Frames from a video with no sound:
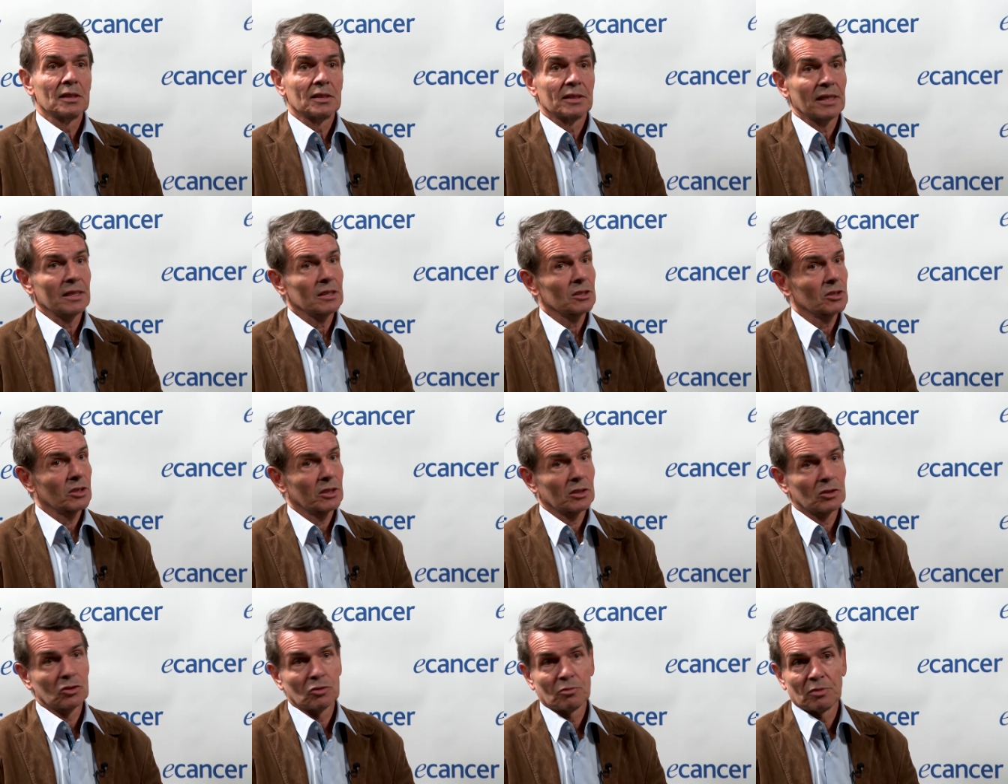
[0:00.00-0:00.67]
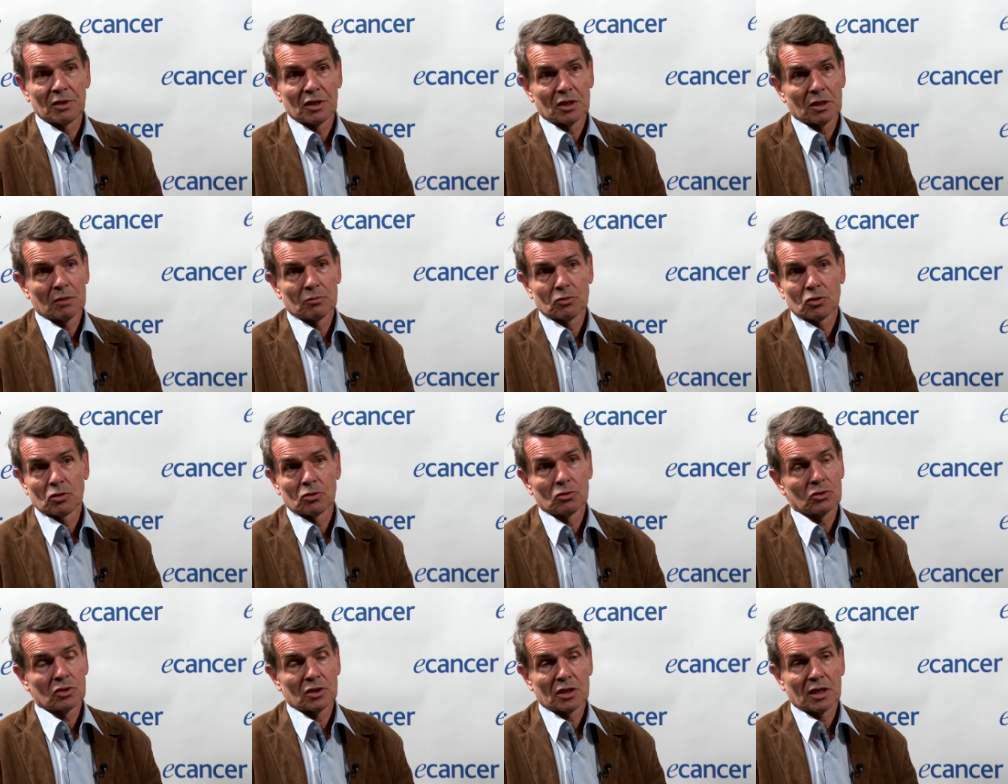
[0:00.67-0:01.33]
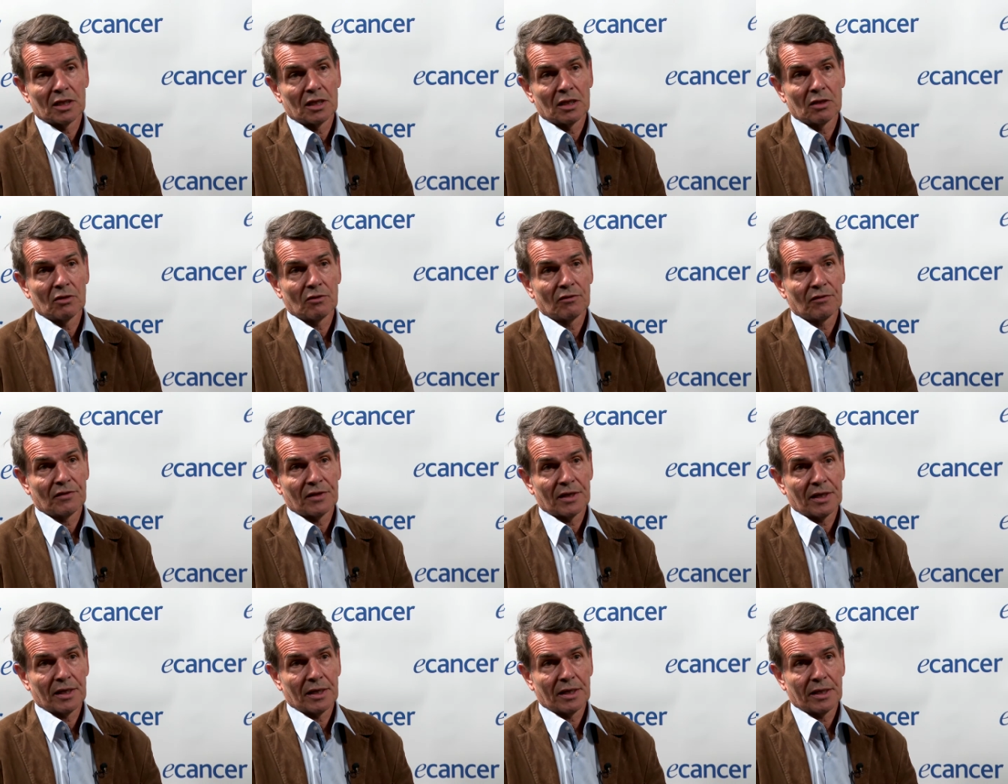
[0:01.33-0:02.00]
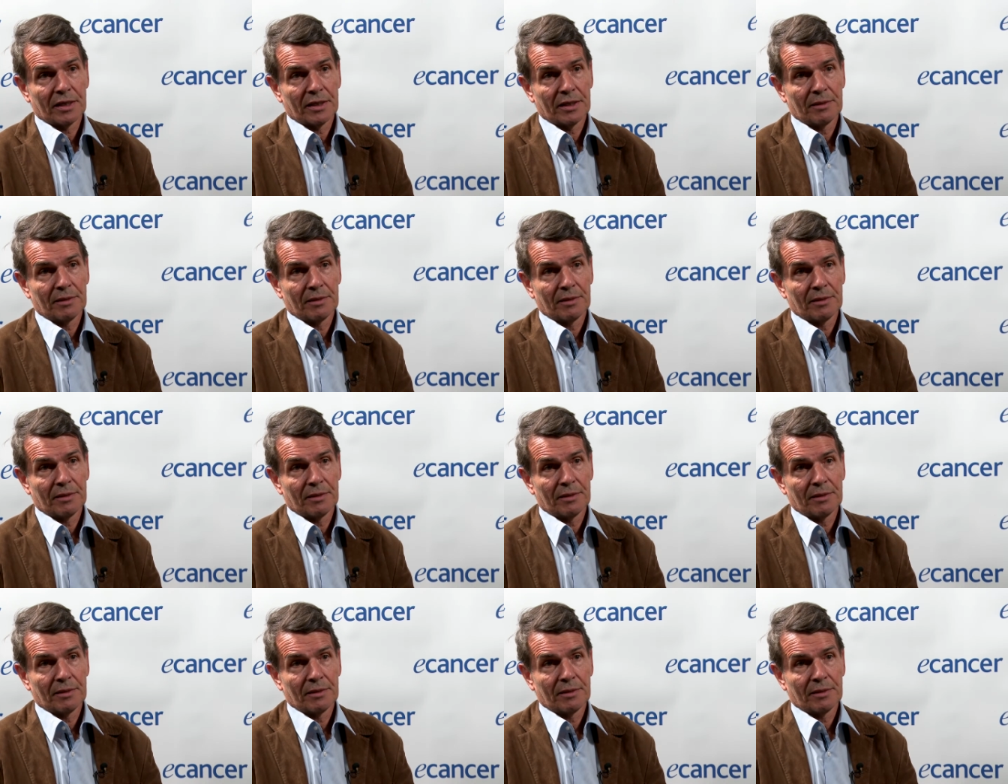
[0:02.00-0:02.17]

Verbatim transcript: that's going to become the new standard of care